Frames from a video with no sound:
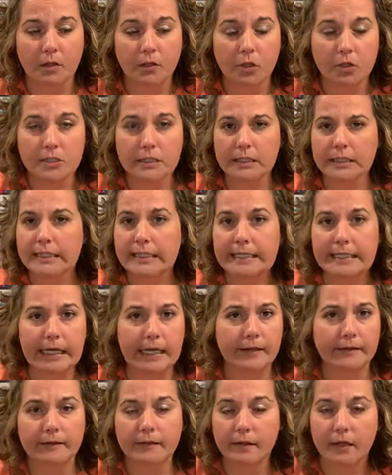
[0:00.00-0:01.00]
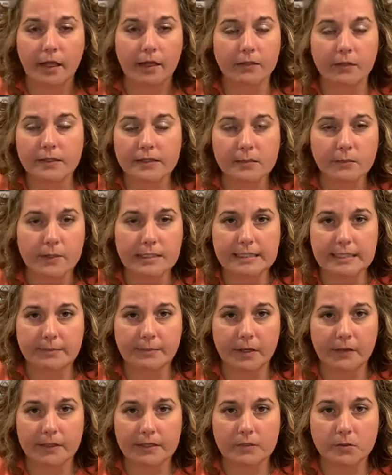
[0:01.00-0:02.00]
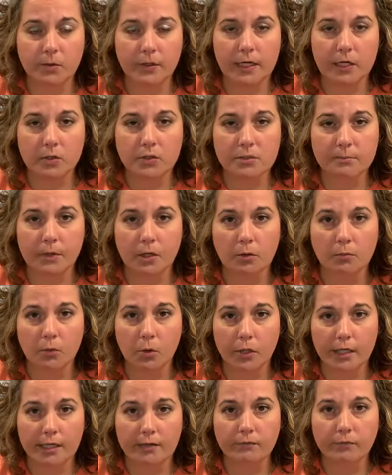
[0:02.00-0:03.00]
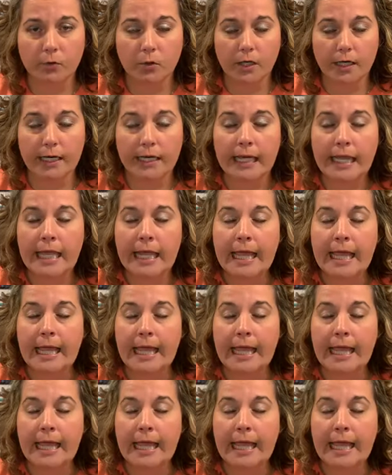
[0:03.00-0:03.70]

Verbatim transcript: there's a link on, on this week's email that's going out tomorrow morning for it.